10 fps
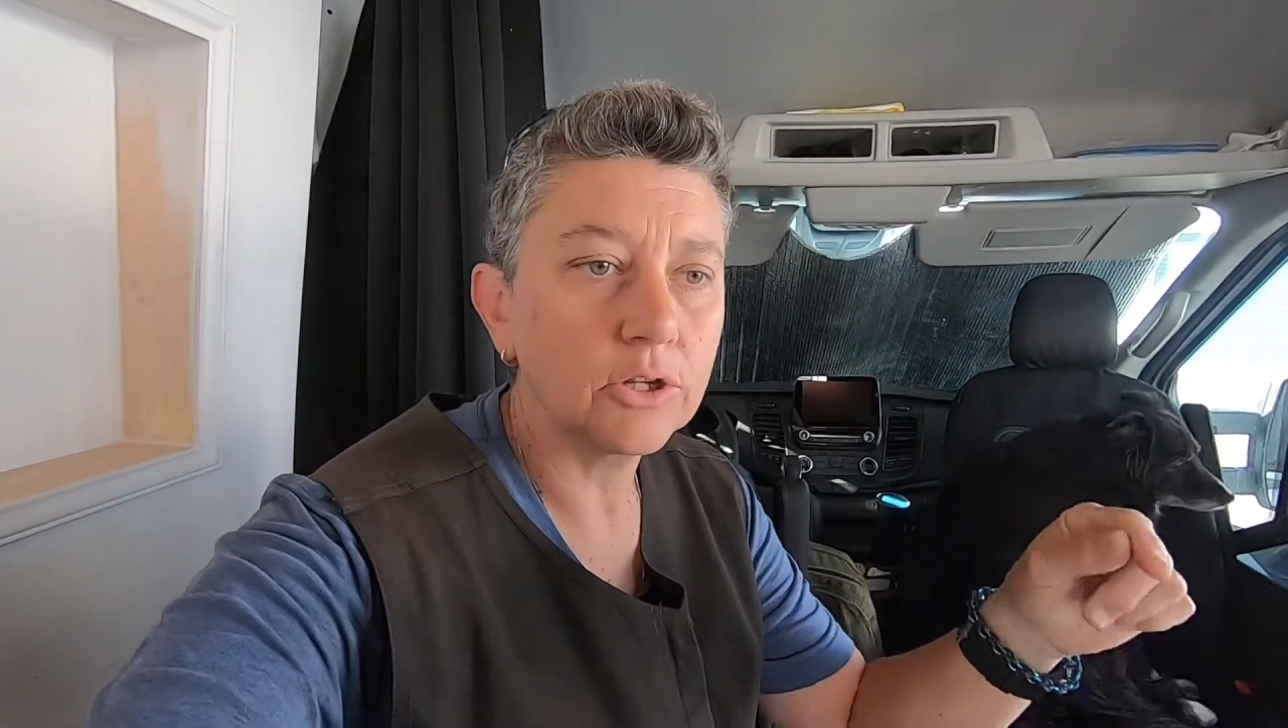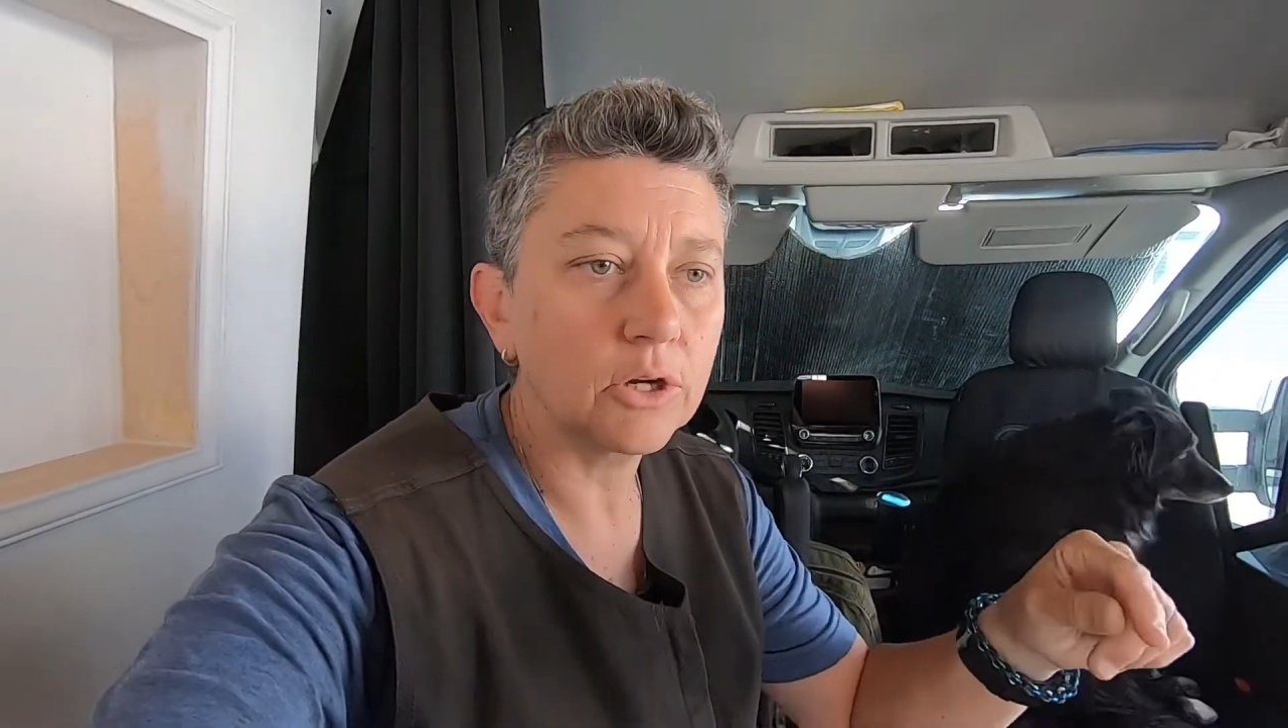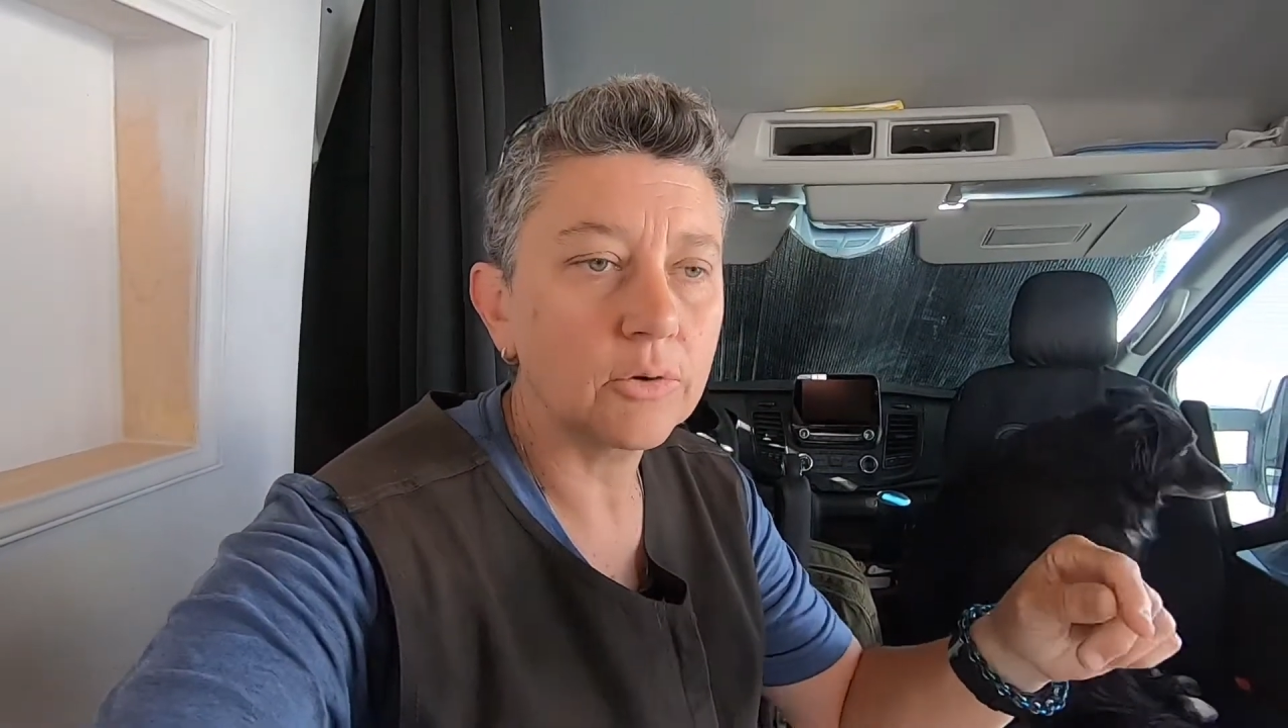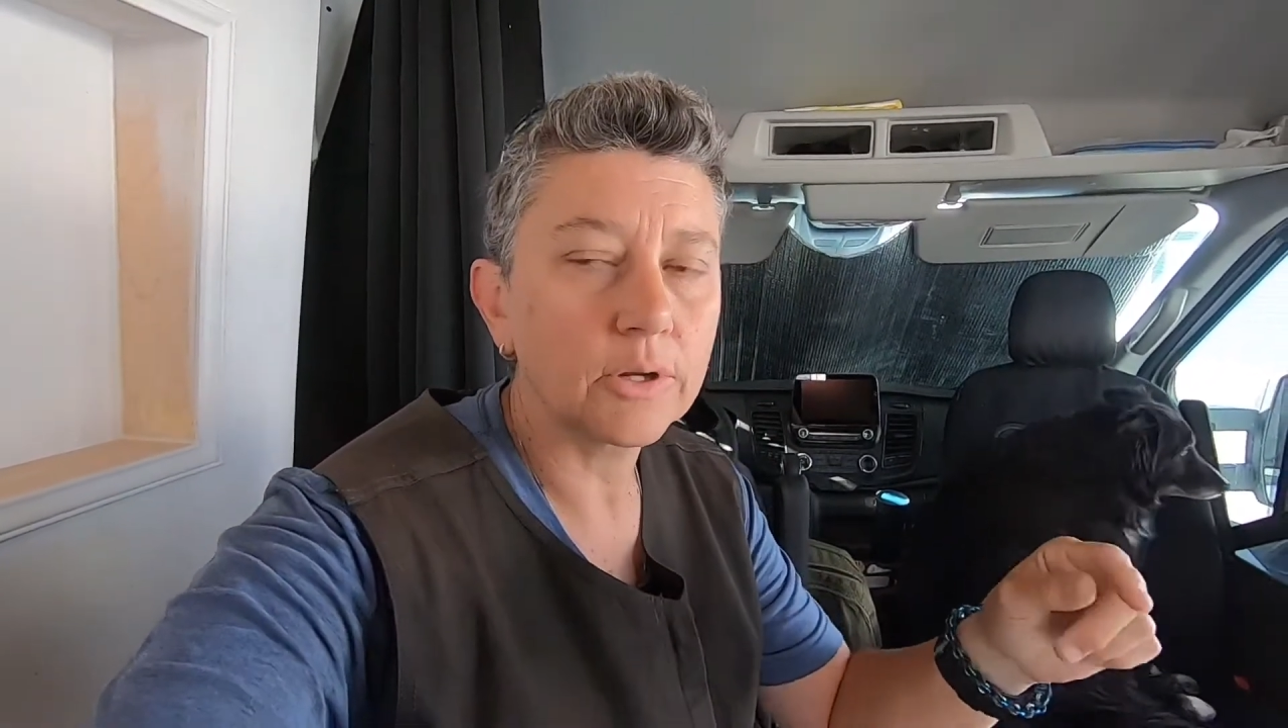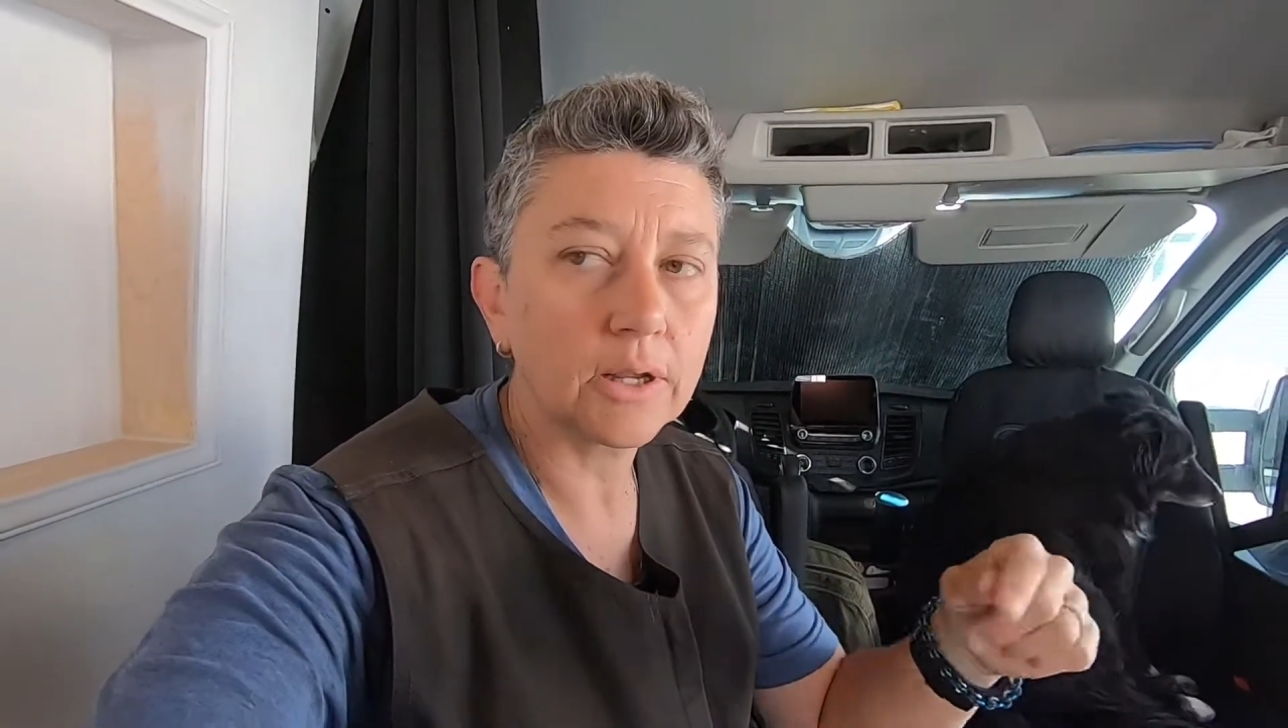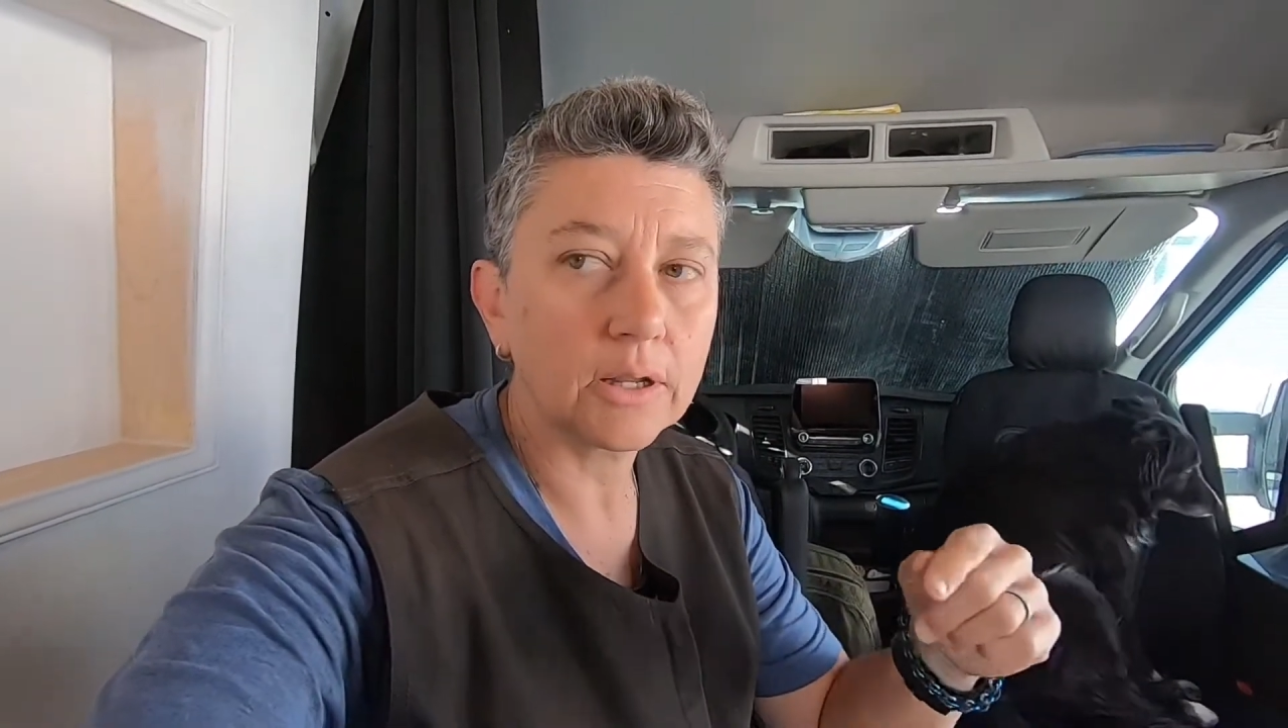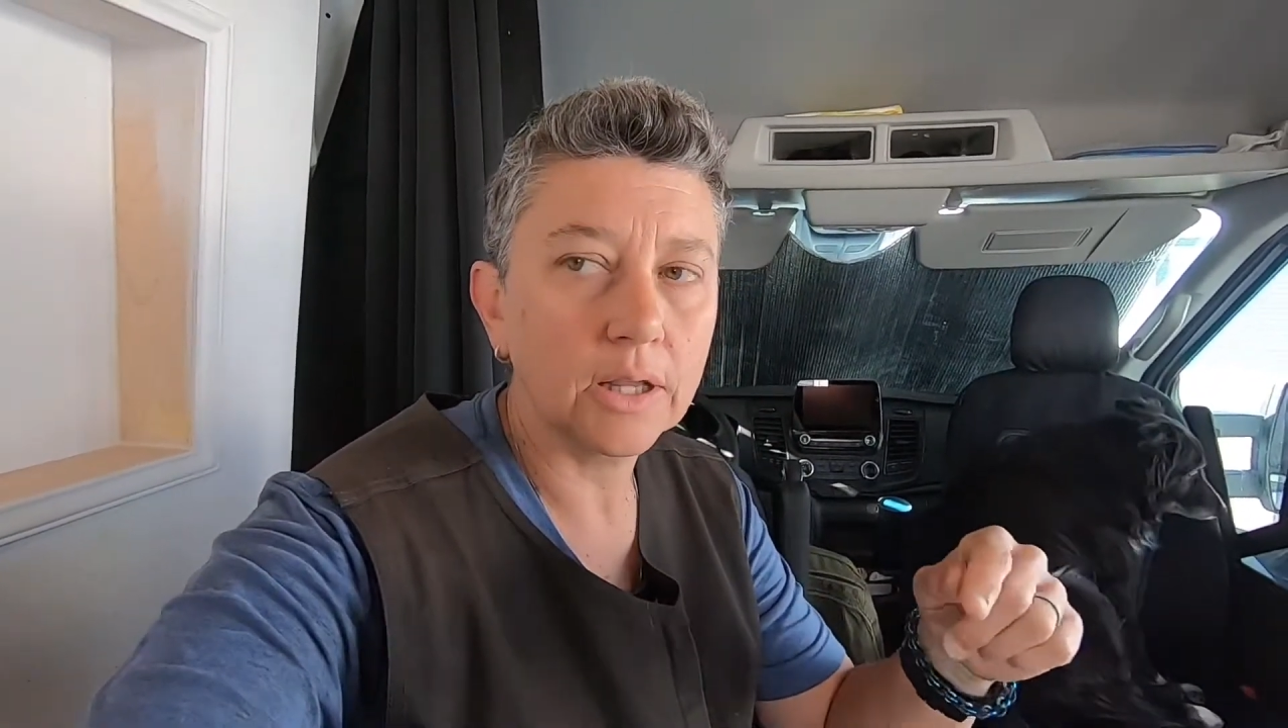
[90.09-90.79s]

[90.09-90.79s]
you know, it